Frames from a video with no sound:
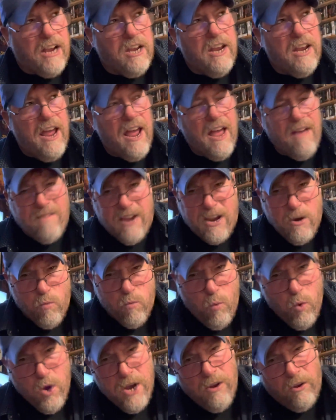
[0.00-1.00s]
could have a
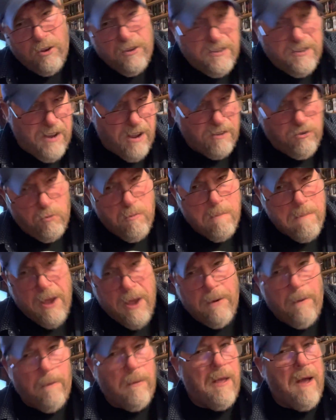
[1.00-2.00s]
real
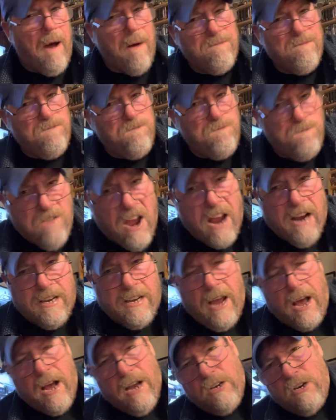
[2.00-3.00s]
detrimental
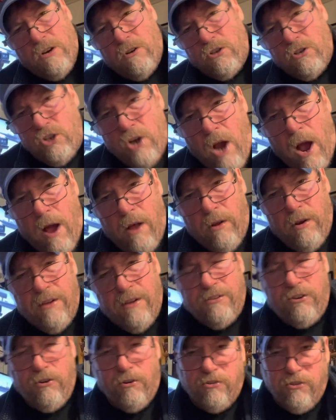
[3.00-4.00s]
effect on your child
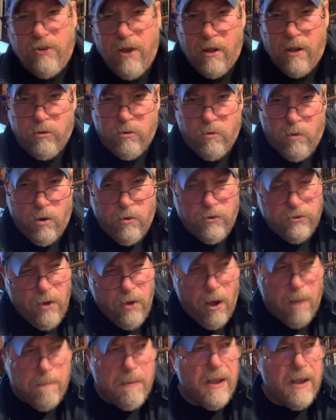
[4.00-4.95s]
as your child grows up.